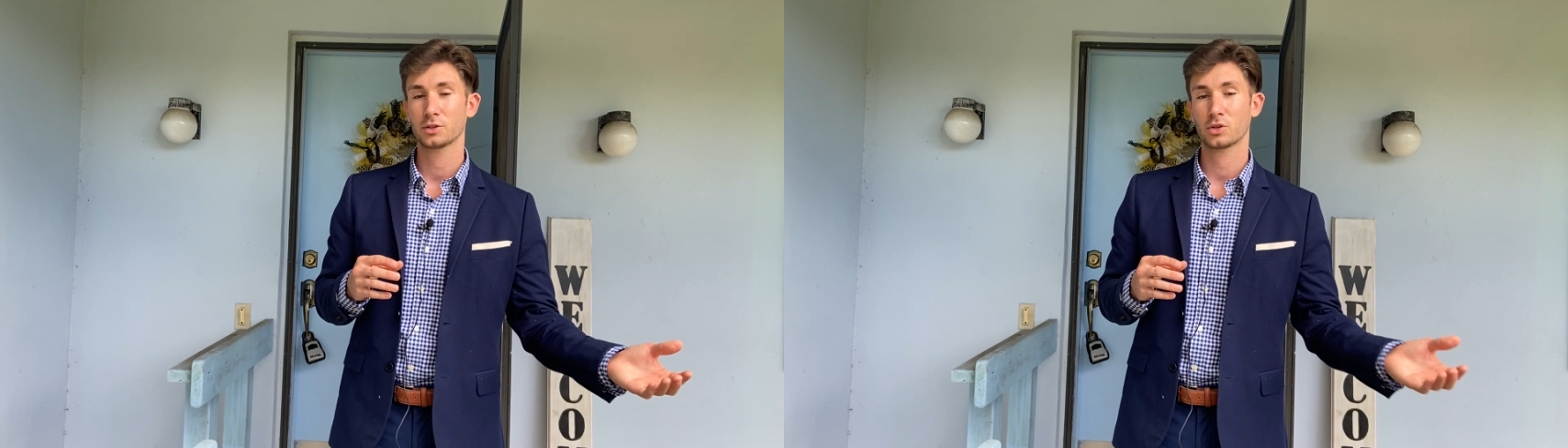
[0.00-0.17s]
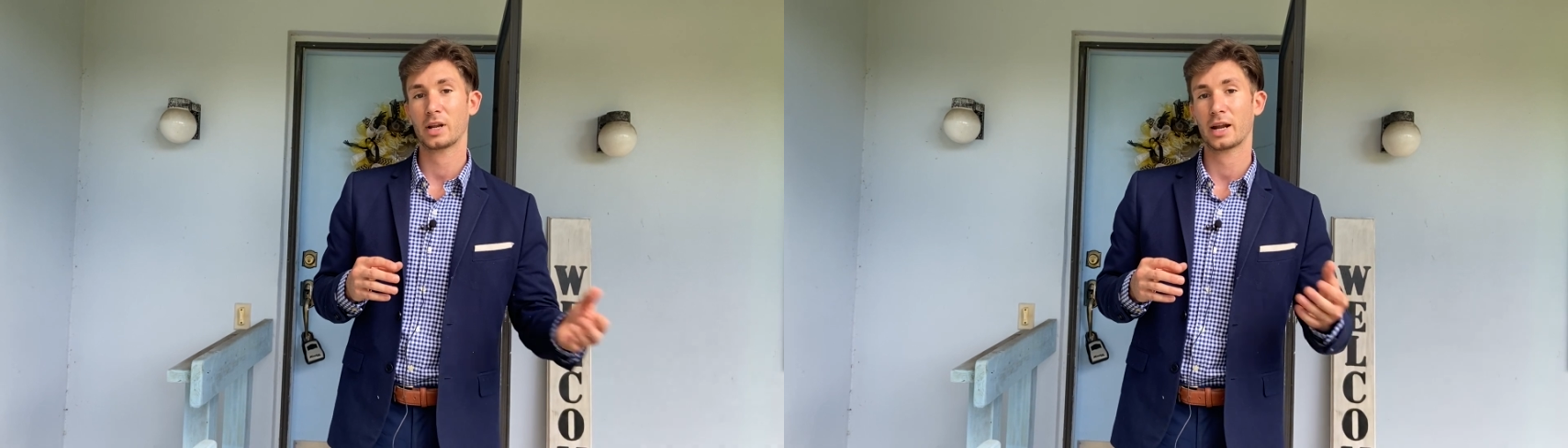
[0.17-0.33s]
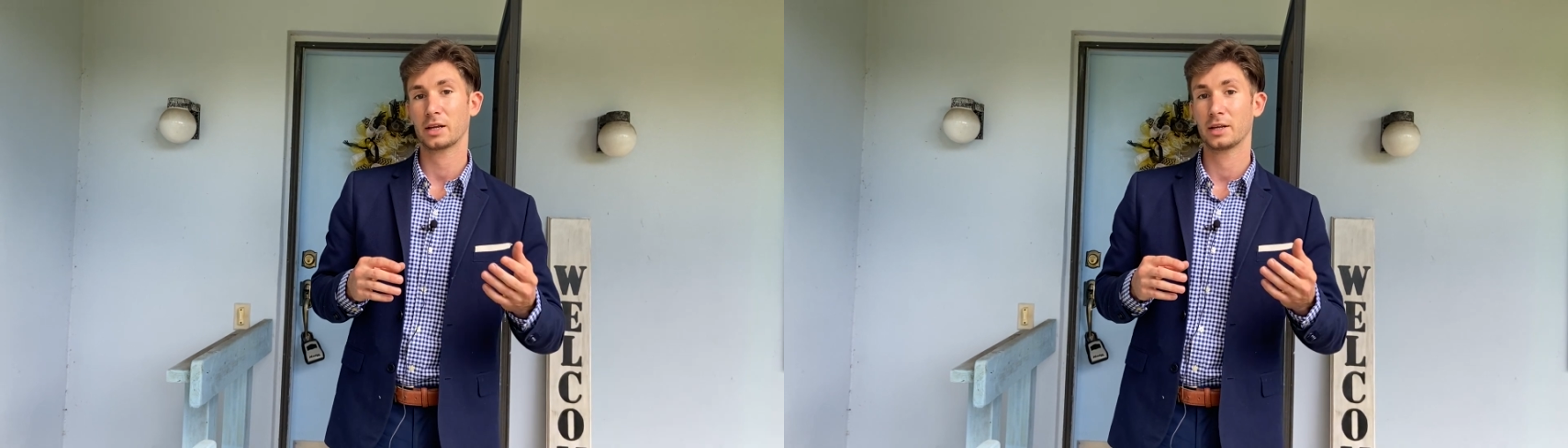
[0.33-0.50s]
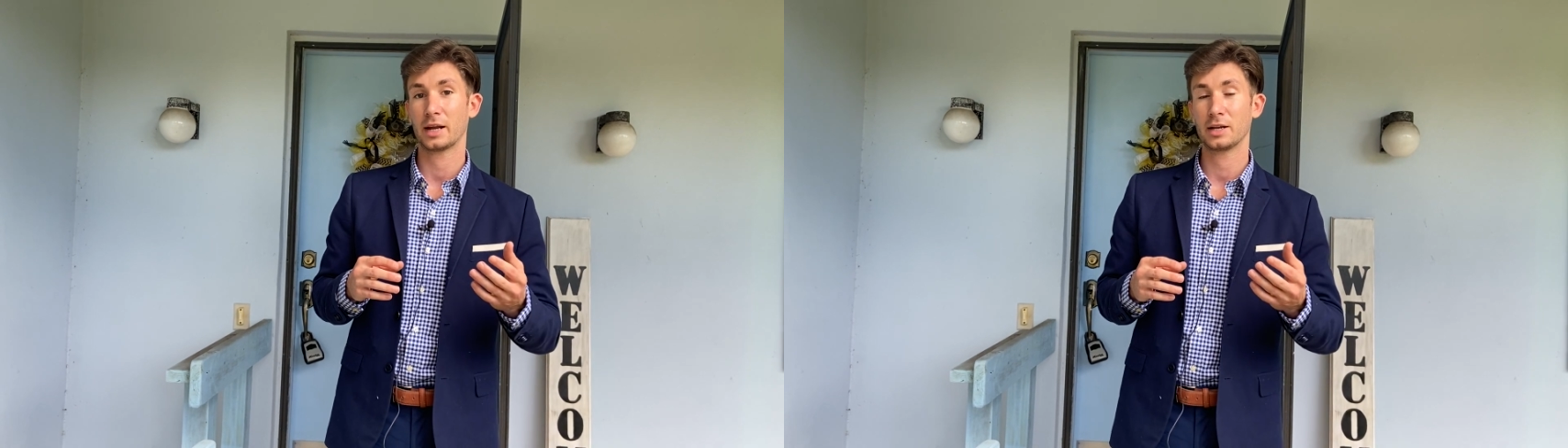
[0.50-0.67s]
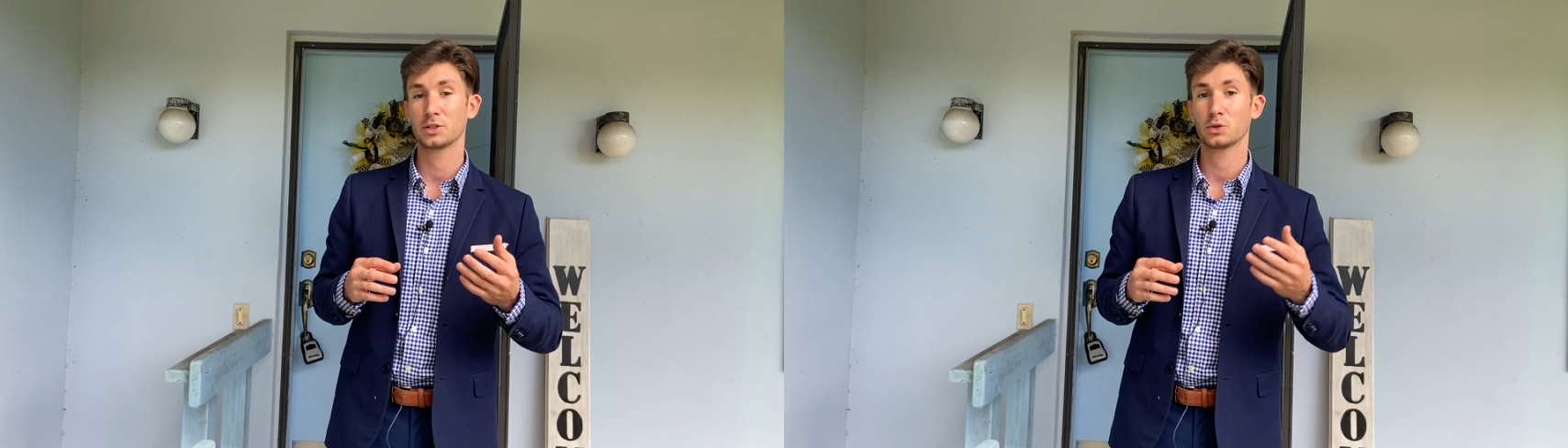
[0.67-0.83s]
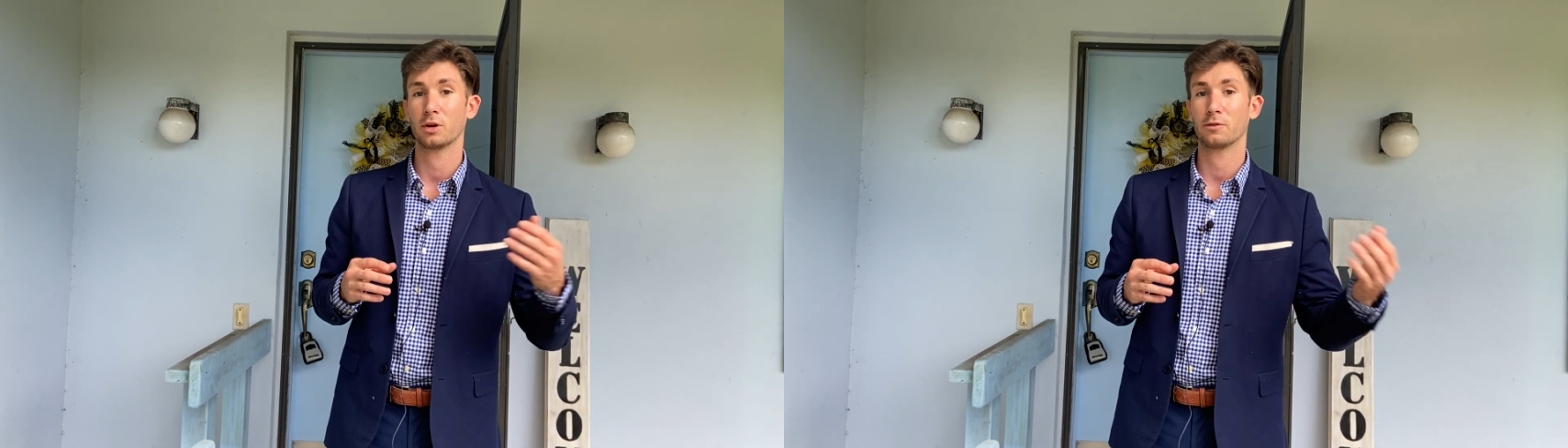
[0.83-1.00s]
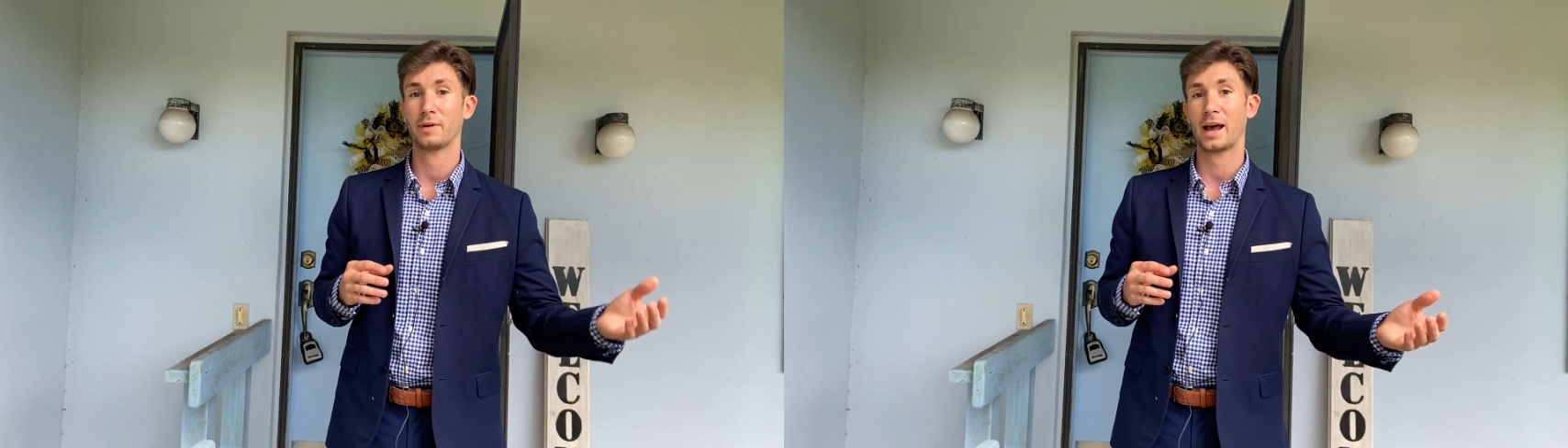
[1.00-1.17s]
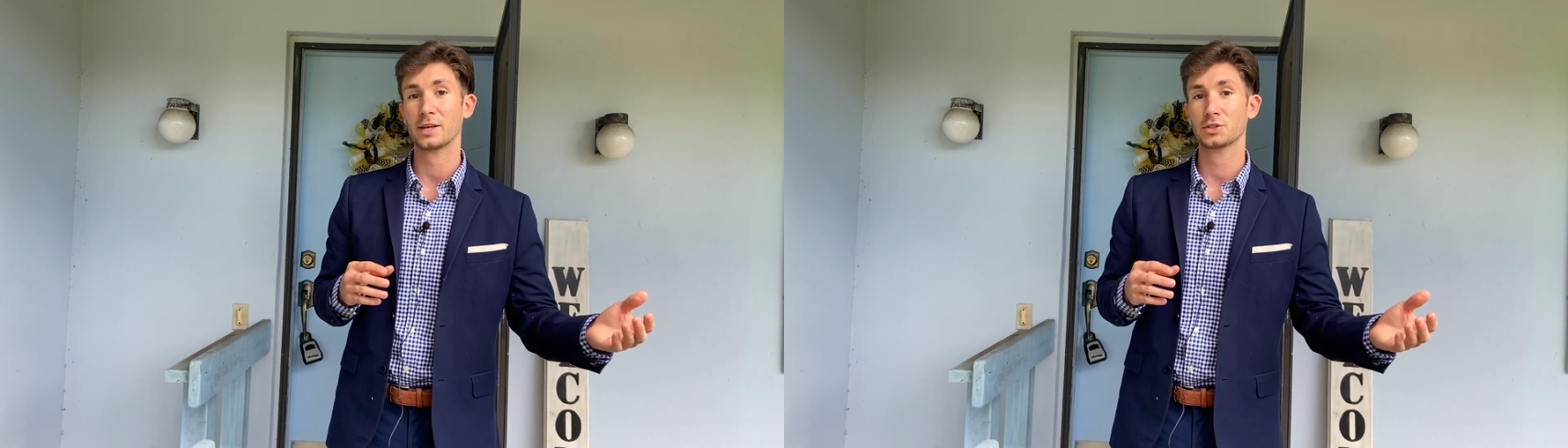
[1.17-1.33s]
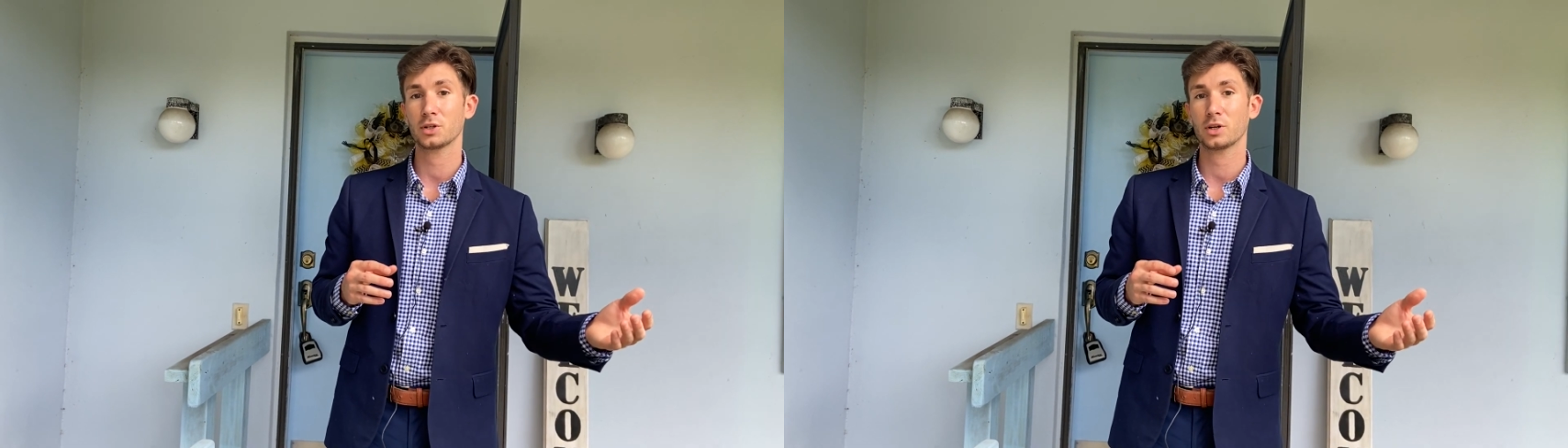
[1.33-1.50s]
so that I could get into it
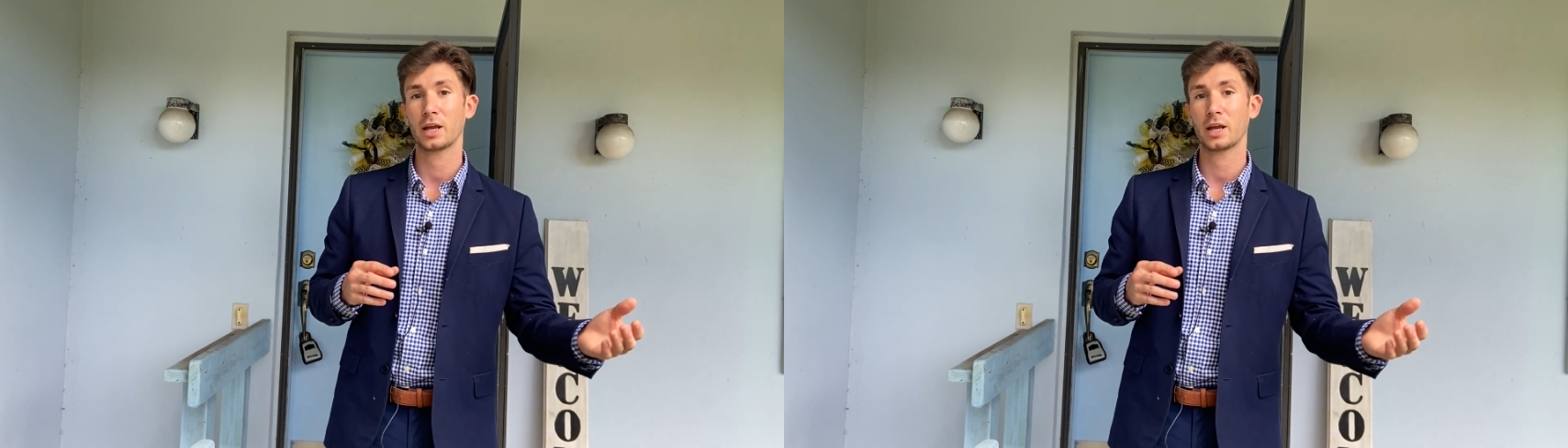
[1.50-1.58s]
faster